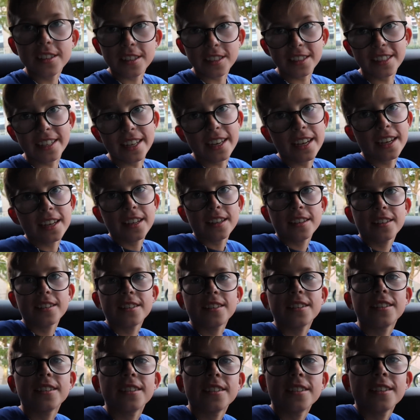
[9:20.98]
But
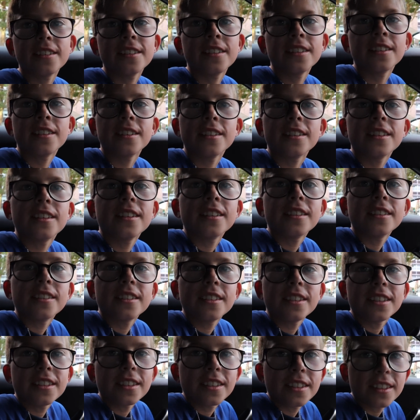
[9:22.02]
we're on a mission
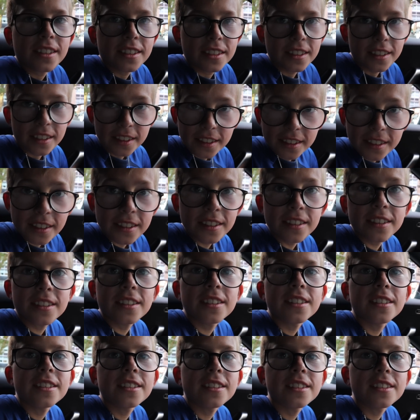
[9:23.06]
to get Sterling's
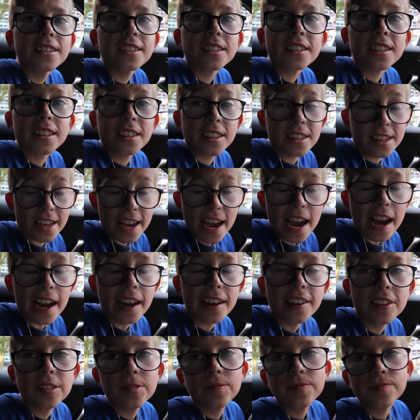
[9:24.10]
signature. Yeah.
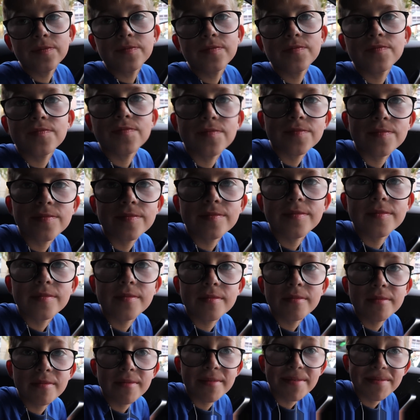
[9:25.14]
So we're going to have to go cob them.
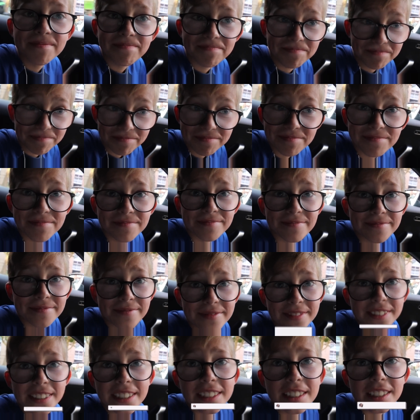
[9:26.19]
What do they
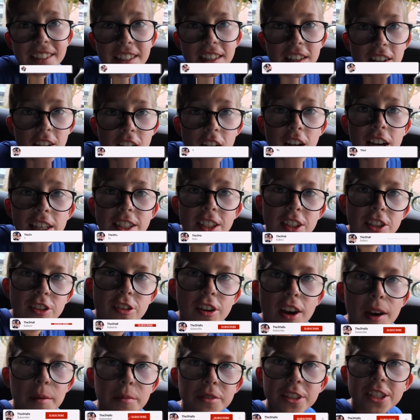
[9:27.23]
need to do? Like,
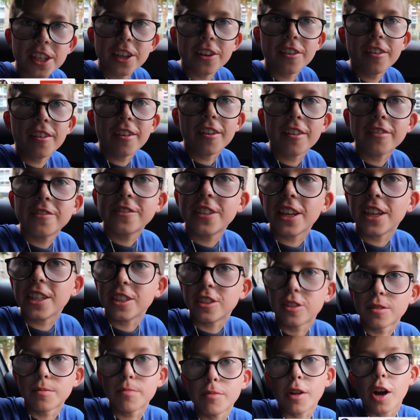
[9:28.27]
subscribe and turn on your
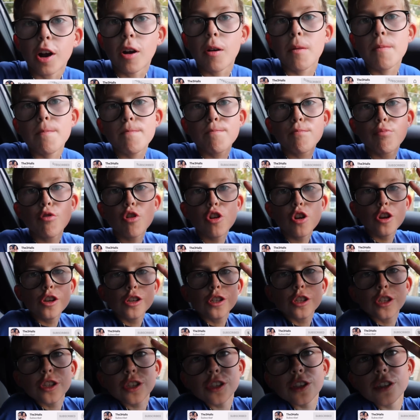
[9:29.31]
notification bell. Peace.
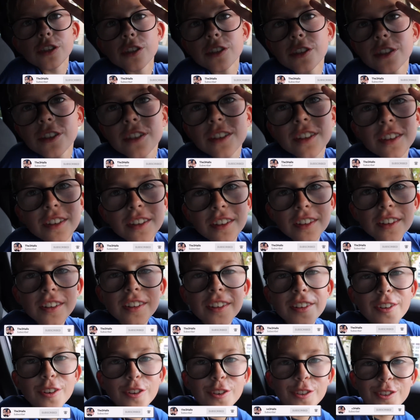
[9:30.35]
Notification bell?
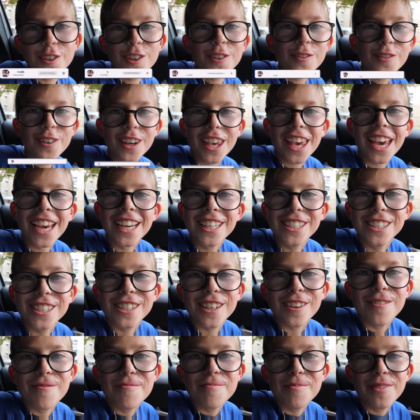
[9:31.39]
Nota notification. You went
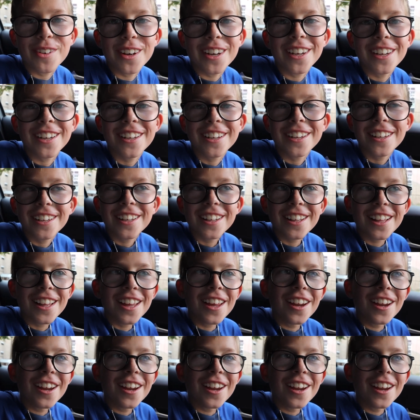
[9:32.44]
notation bell.